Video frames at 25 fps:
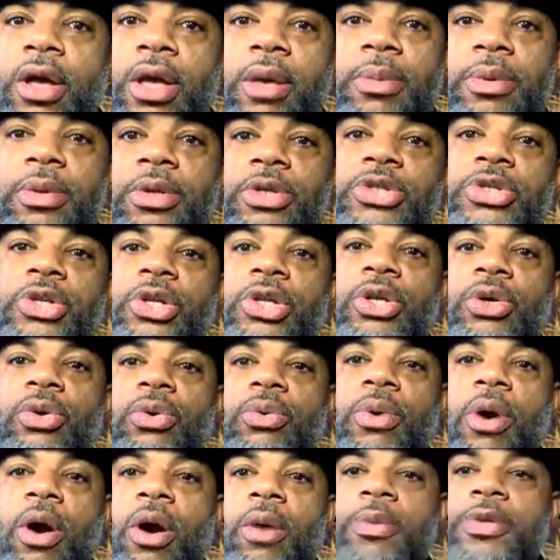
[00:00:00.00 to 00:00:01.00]
give me salute,
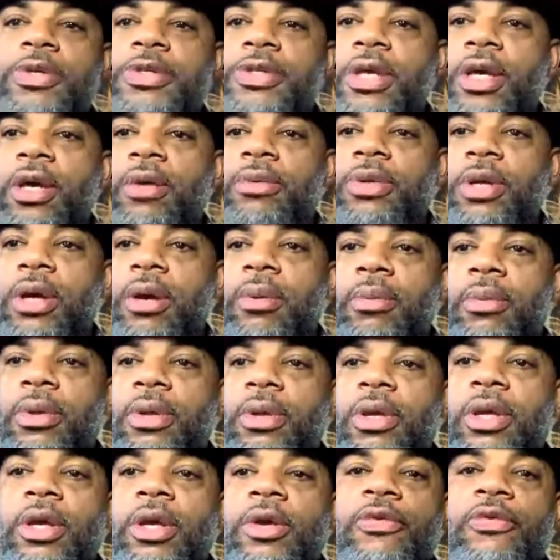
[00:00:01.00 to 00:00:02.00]
RBC. Yep.
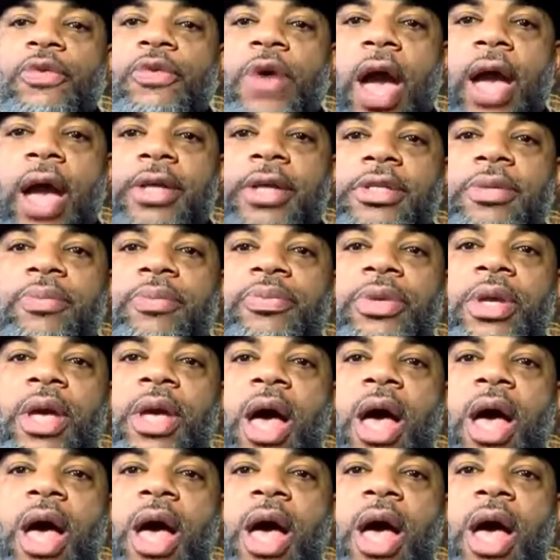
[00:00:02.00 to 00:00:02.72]
Facts.